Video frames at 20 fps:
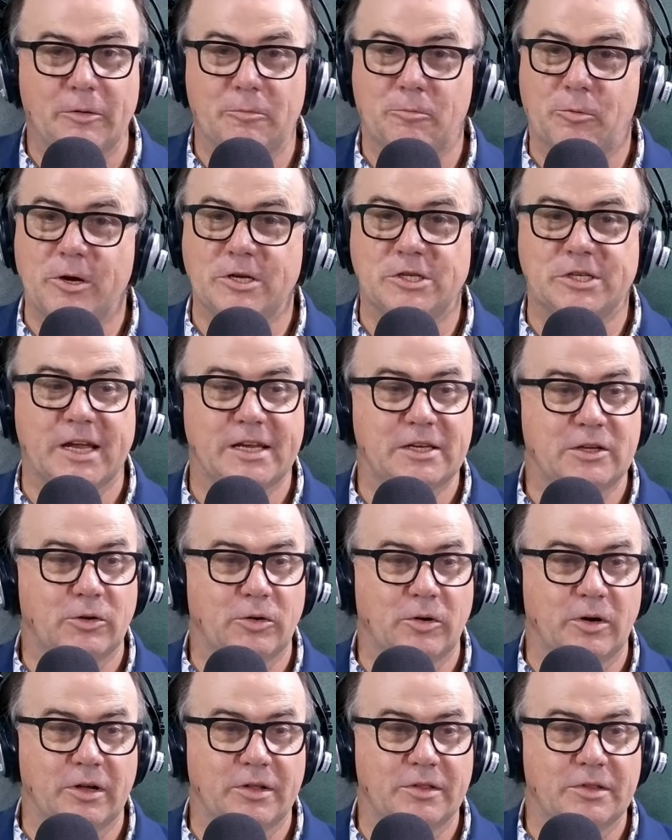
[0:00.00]
appreciate
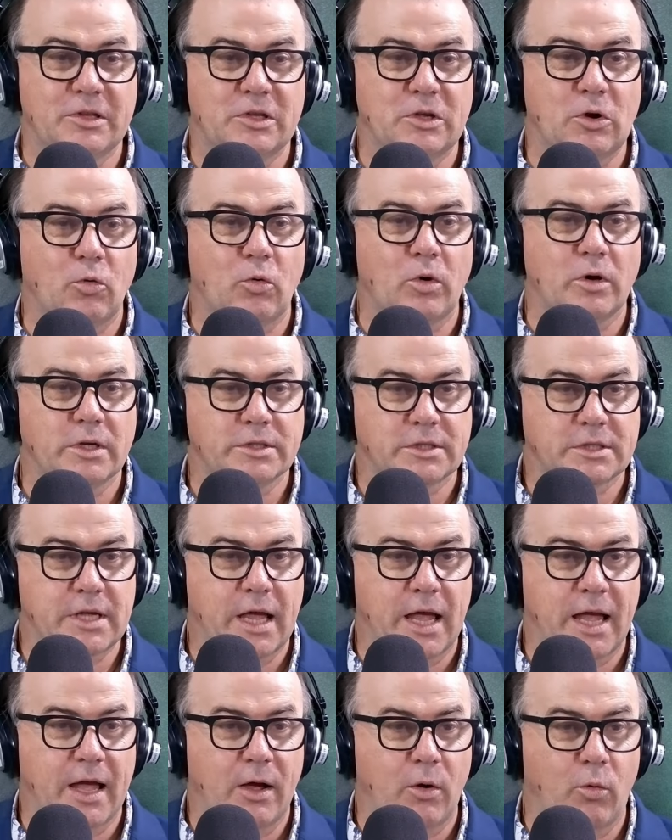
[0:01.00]
your
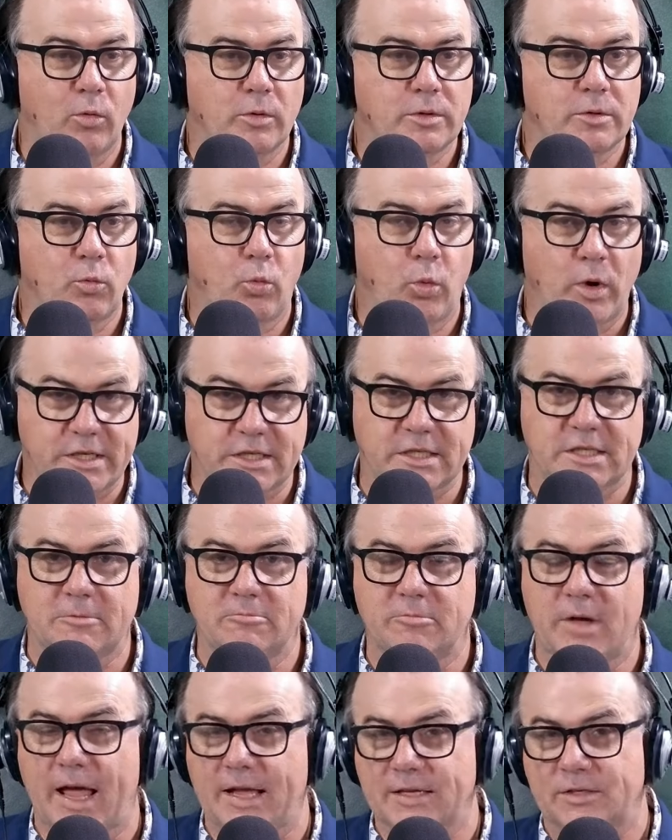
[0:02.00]

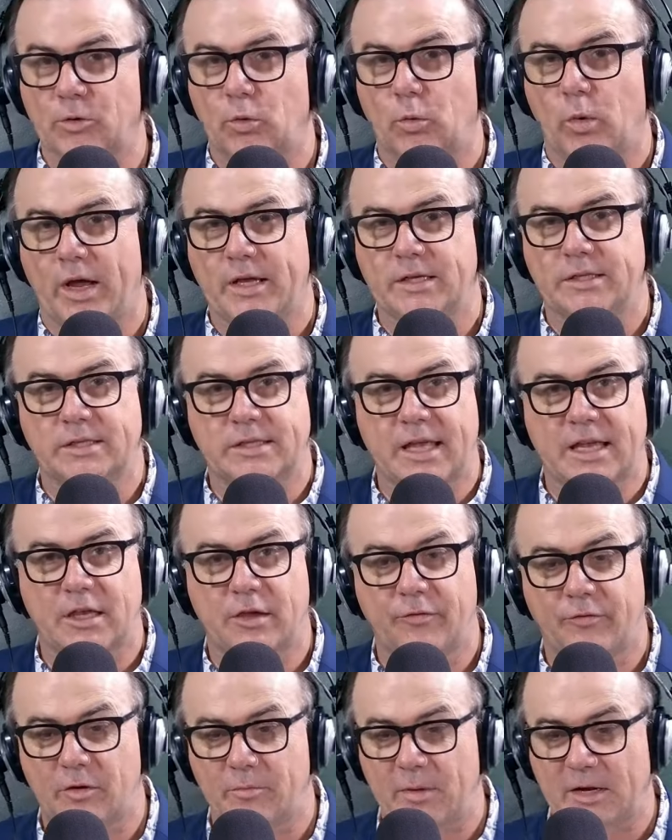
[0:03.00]
wisdom as always. Thank
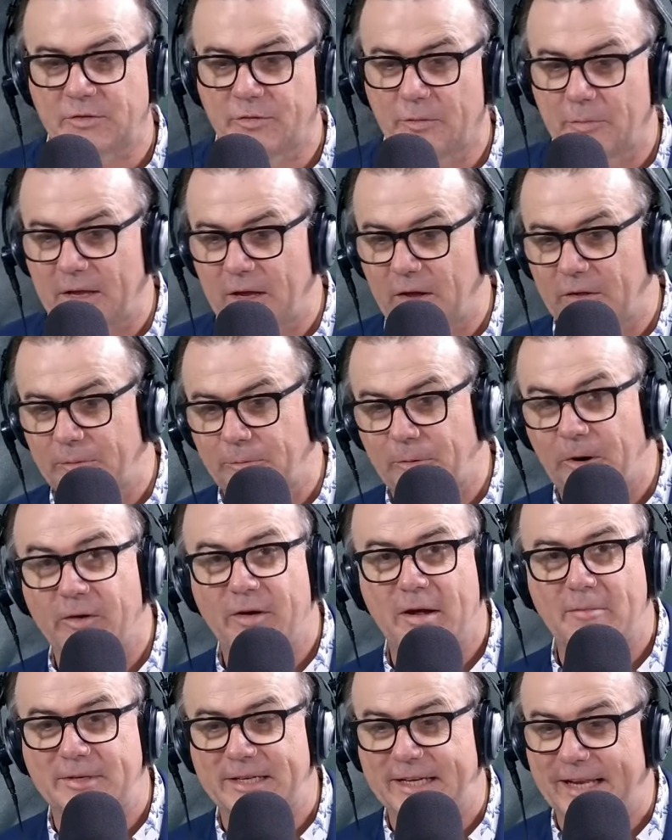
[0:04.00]
you very much for being on the
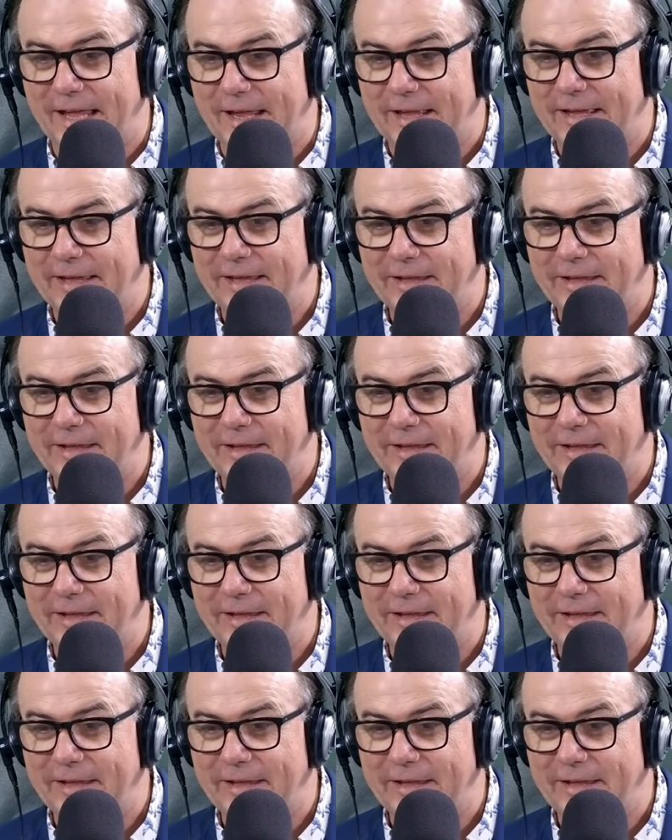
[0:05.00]
program today.